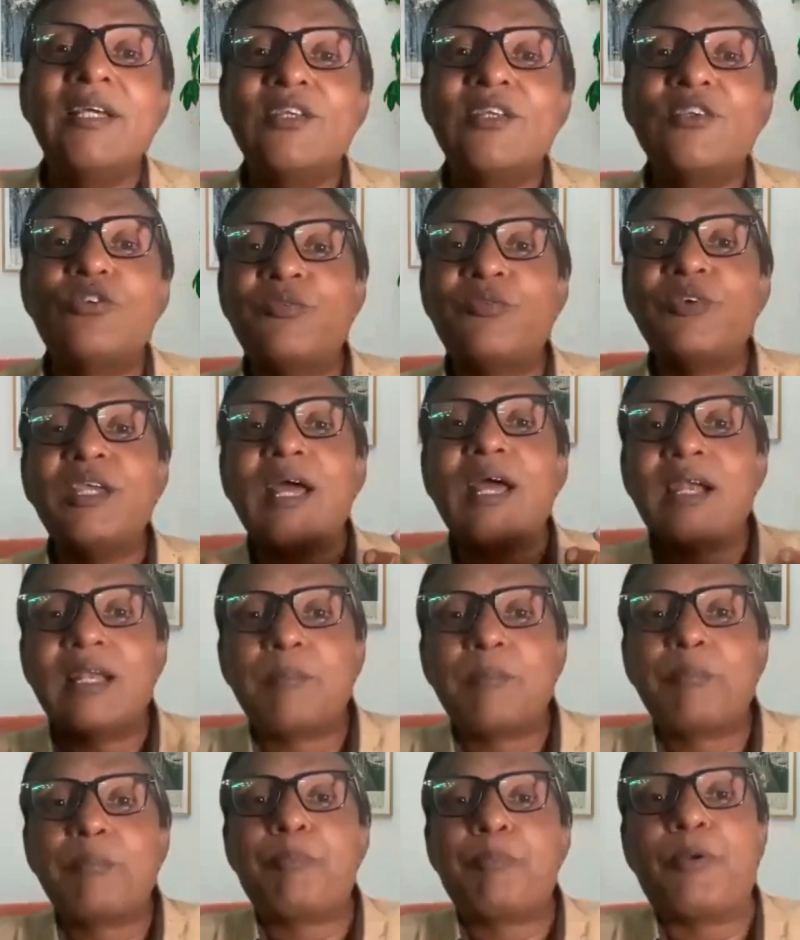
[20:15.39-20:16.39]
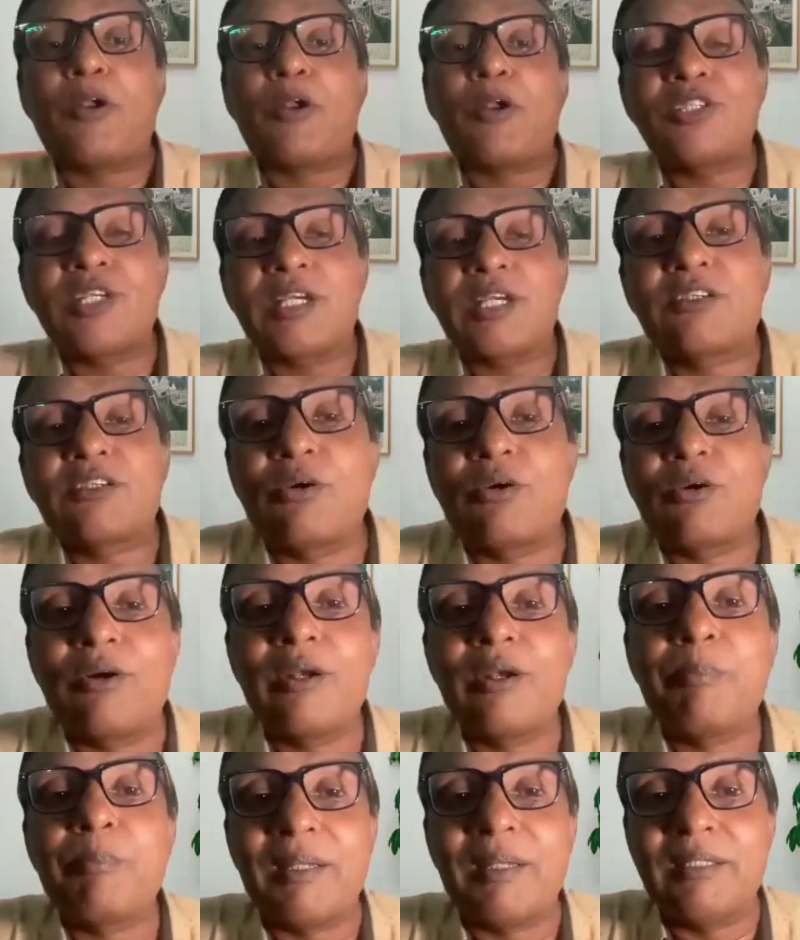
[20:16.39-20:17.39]
So we had a project
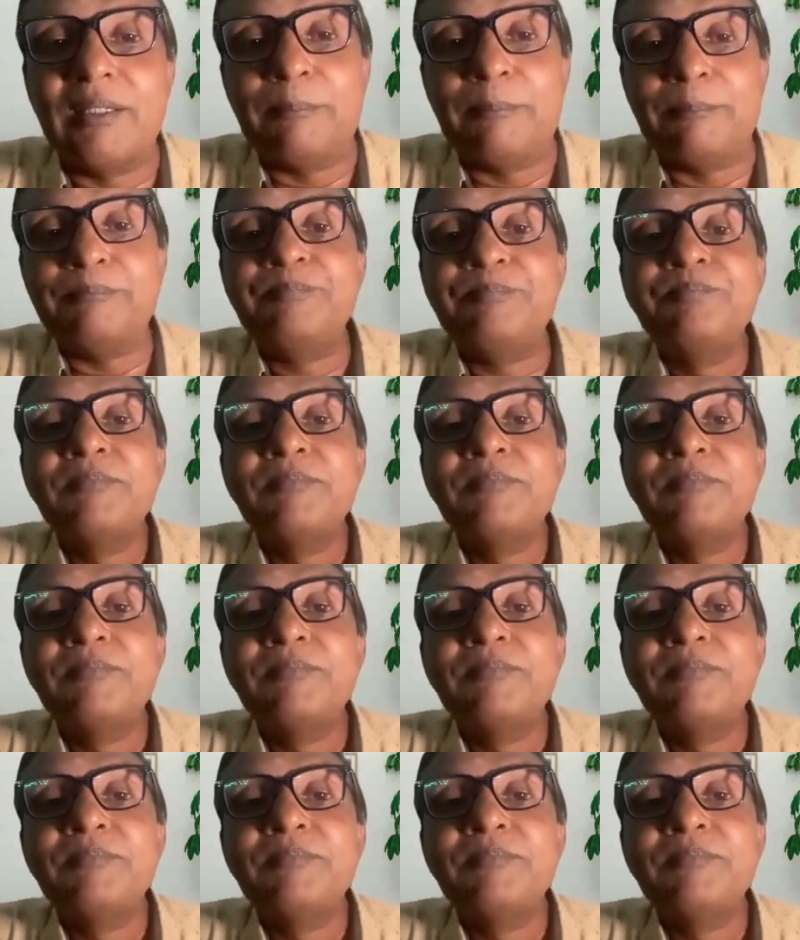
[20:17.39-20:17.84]
called Padam,